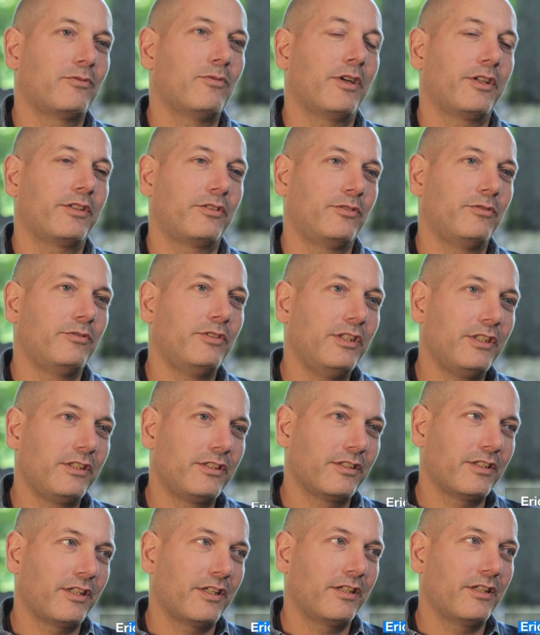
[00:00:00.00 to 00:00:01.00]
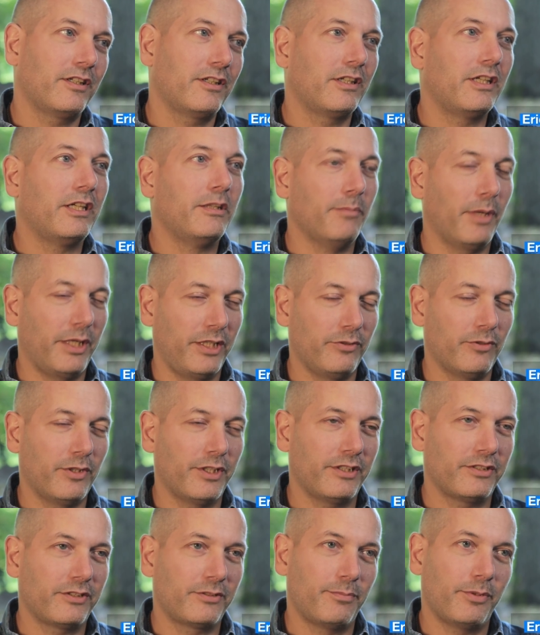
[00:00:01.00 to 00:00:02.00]
quite unique uh, in many
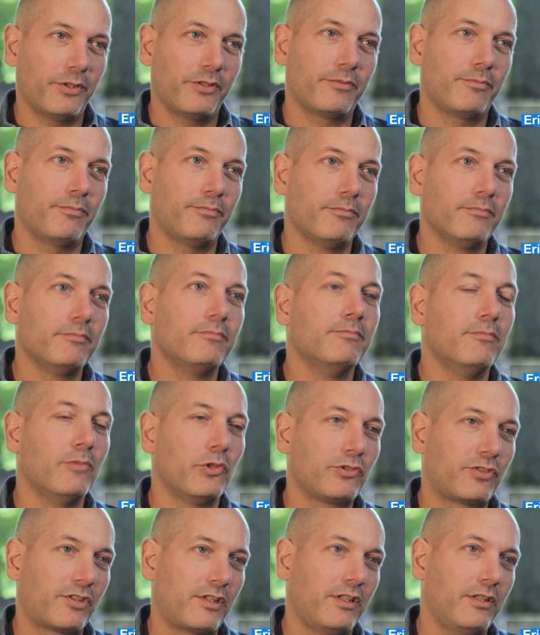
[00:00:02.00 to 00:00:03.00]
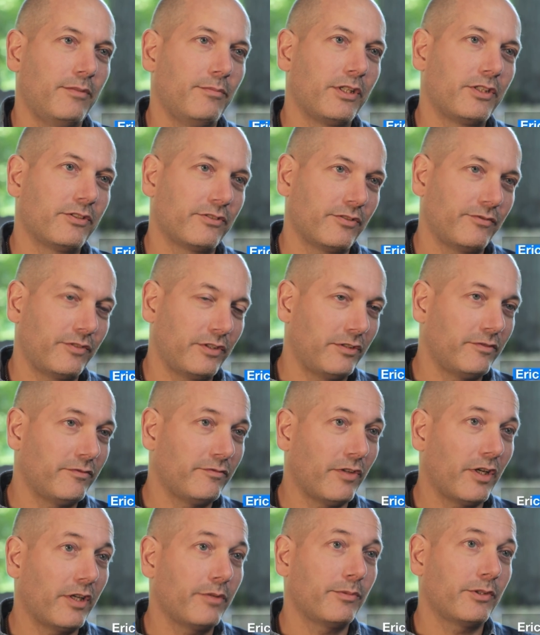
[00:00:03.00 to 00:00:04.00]
ways, but mostly because of the
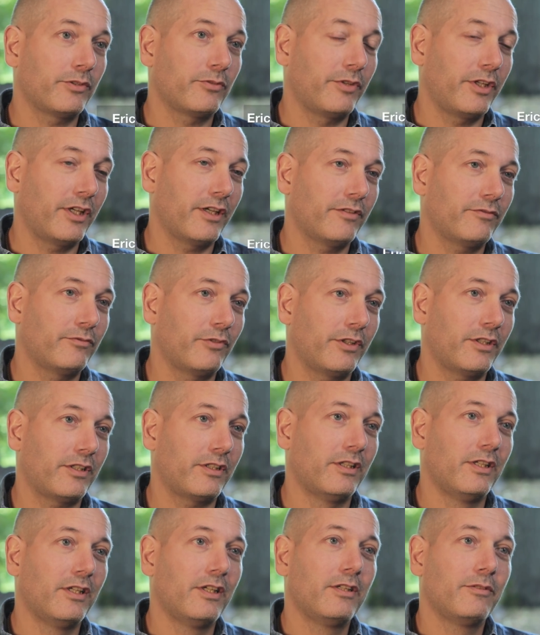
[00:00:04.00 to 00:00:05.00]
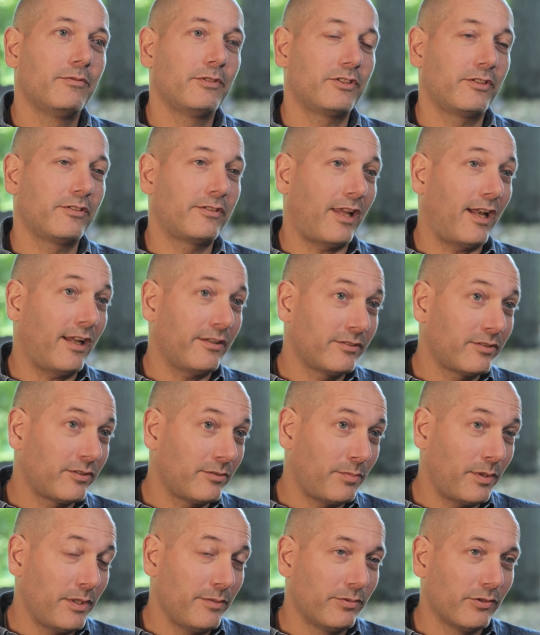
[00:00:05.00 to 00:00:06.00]
environment we have here with the
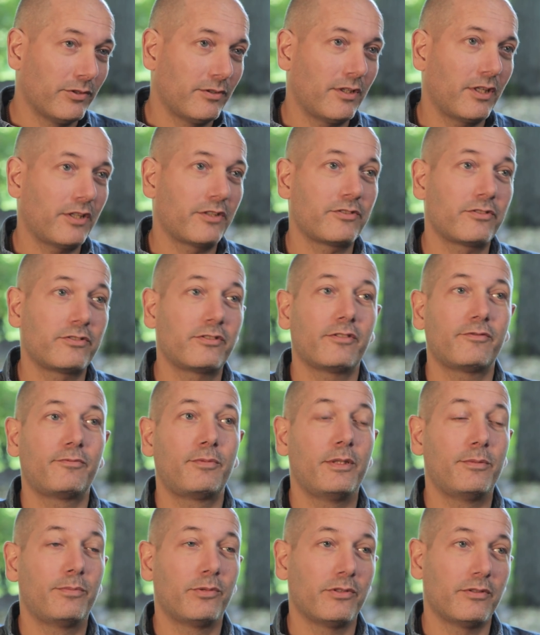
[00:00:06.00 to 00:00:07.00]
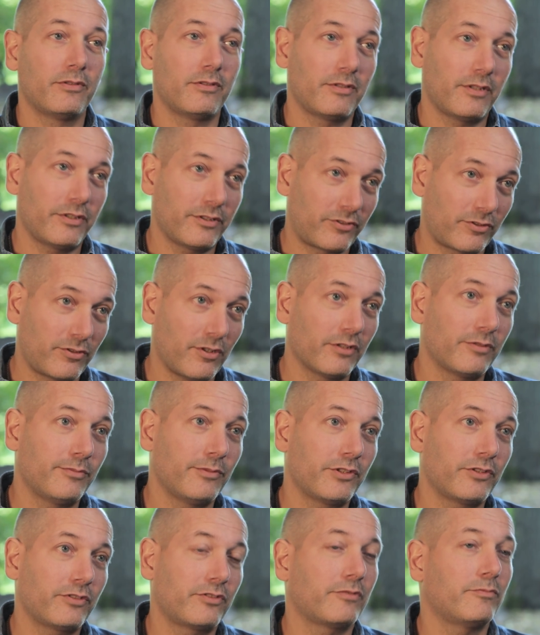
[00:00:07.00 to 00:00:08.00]
talented people, hundreds of people,
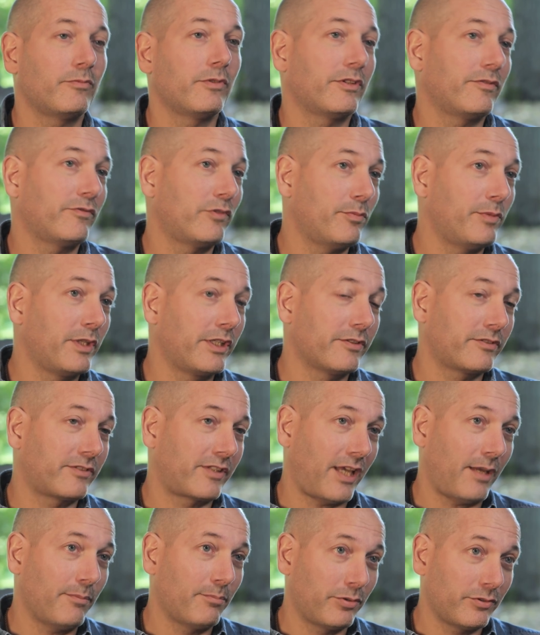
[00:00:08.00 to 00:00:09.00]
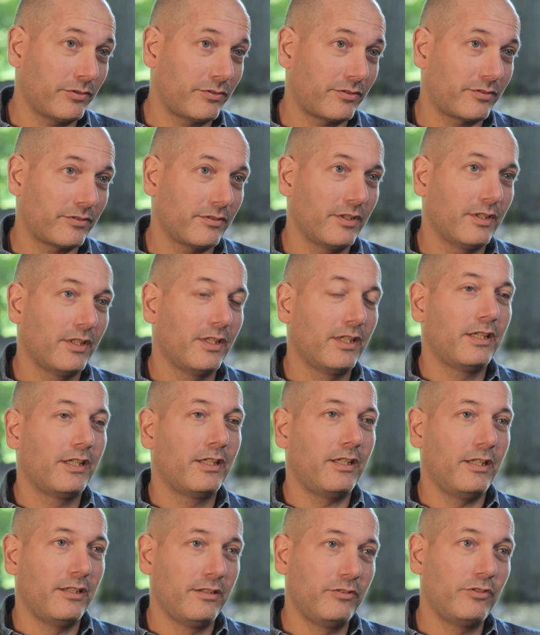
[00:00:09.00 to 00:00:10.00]
astronomers, one of the biggest campus
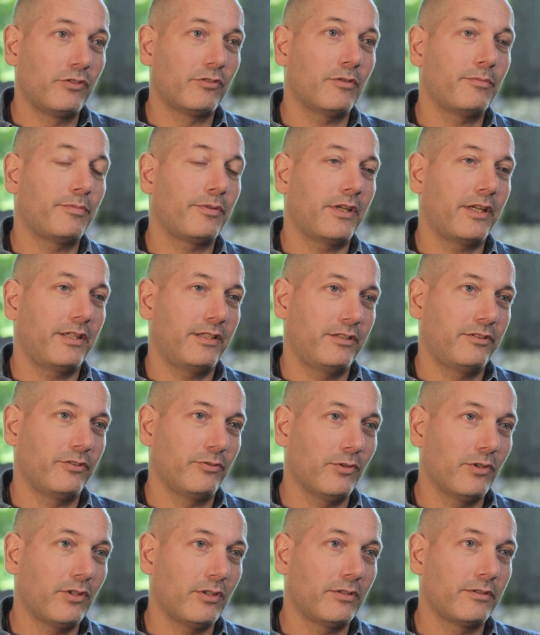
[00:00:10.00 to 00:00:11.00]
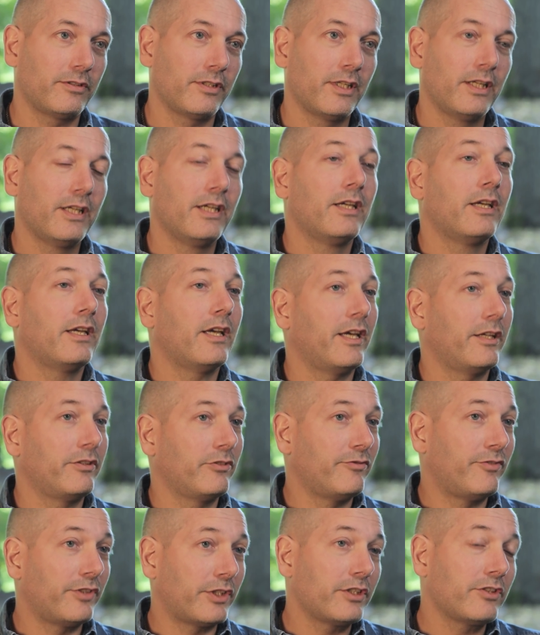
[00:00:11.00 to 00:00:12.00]
in Europe and in the world, and
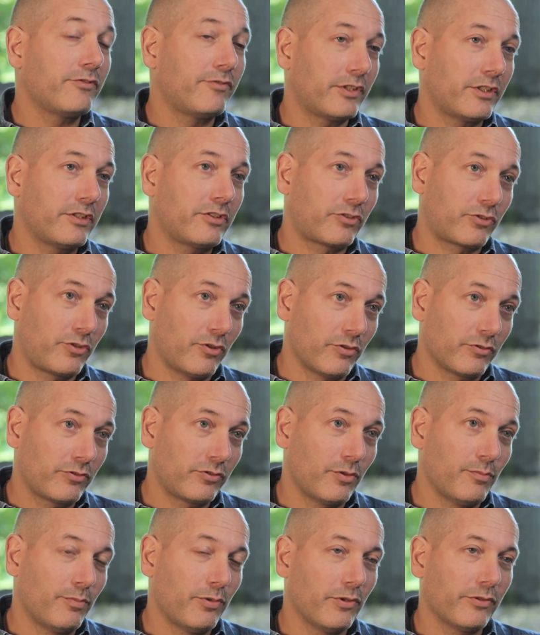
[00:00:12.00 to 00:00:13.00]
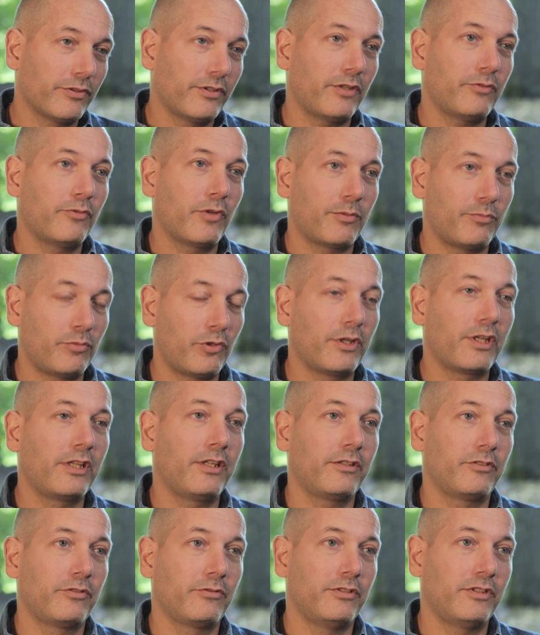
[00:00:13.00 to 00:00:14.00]
the very, very strong support that we're
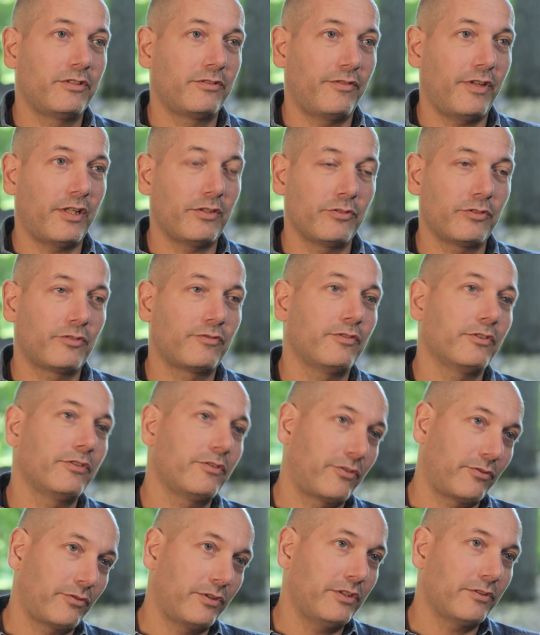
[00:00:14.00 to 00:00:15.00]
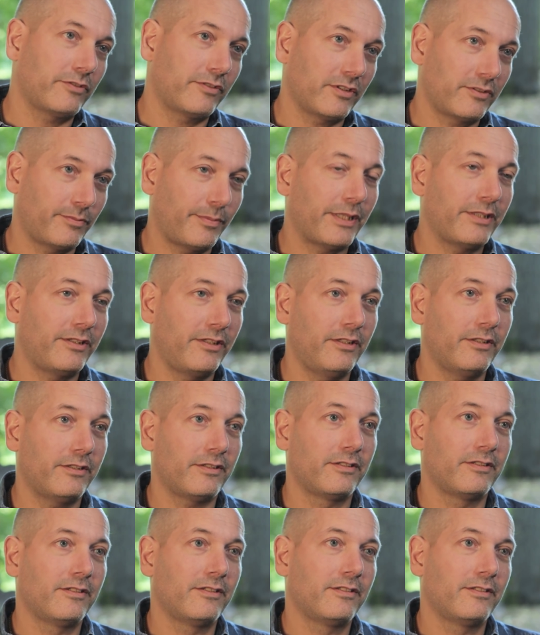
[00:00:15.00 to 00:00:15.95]
bringing to these fellows for the three years they spend here.